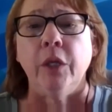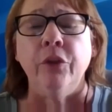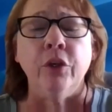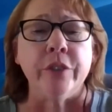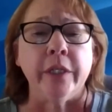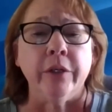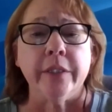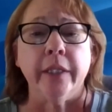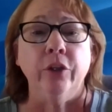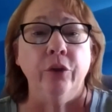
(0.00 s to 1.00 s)
Those
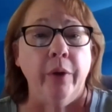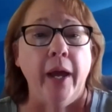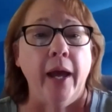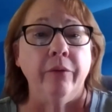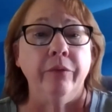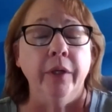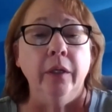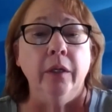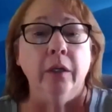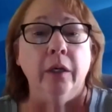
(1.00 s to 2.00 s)
areas that you have
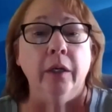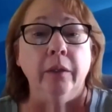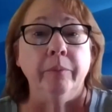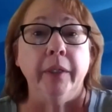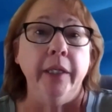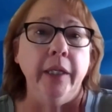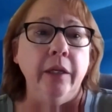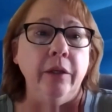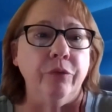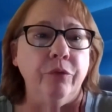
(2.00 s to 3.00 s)
a
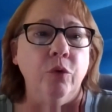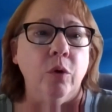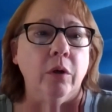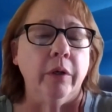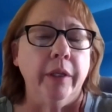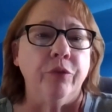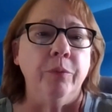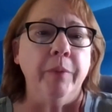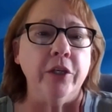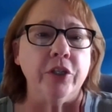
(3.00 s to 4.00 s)
need for
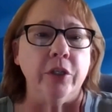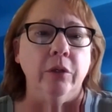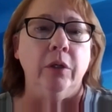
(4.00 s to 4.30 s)
information